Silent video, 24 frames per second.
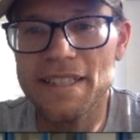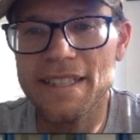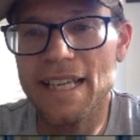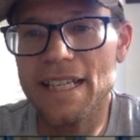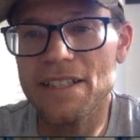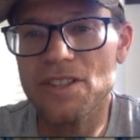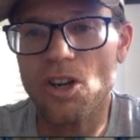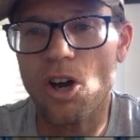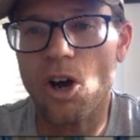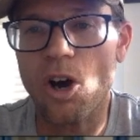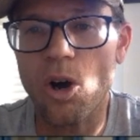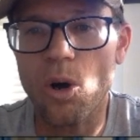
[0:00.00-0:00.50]

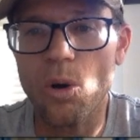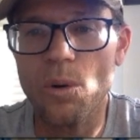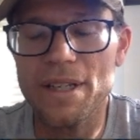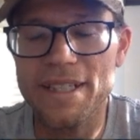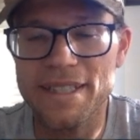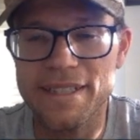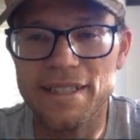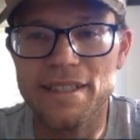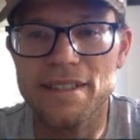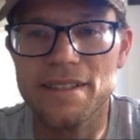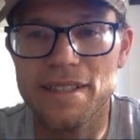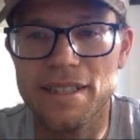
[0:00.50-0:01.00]
has
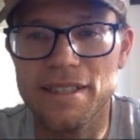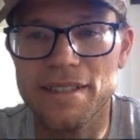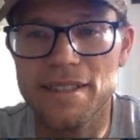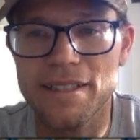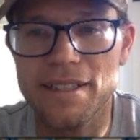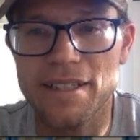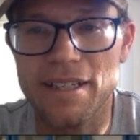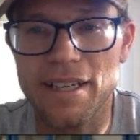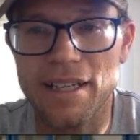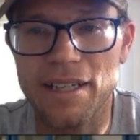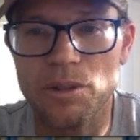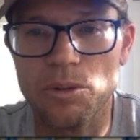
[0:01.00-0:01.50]
always existed
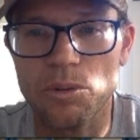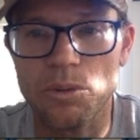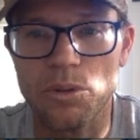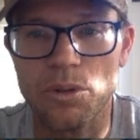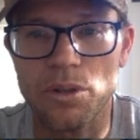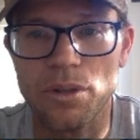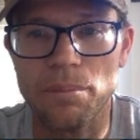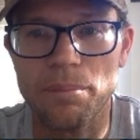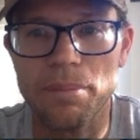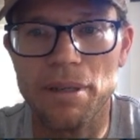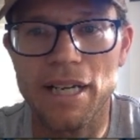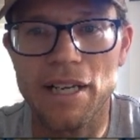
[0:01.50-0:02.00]
in
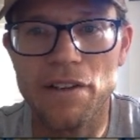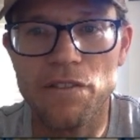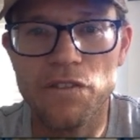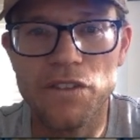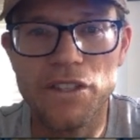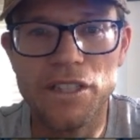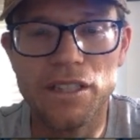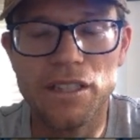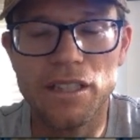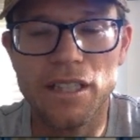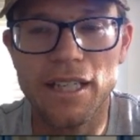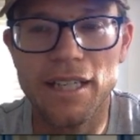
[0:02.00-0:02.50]
Ecuador, but I
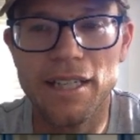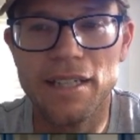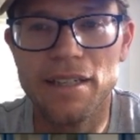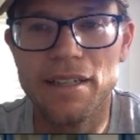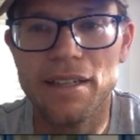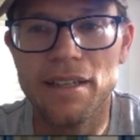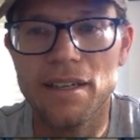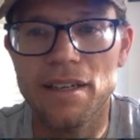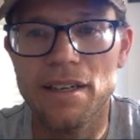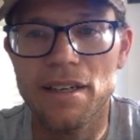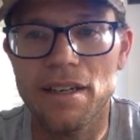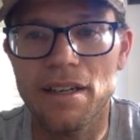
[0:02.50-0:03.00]
feel like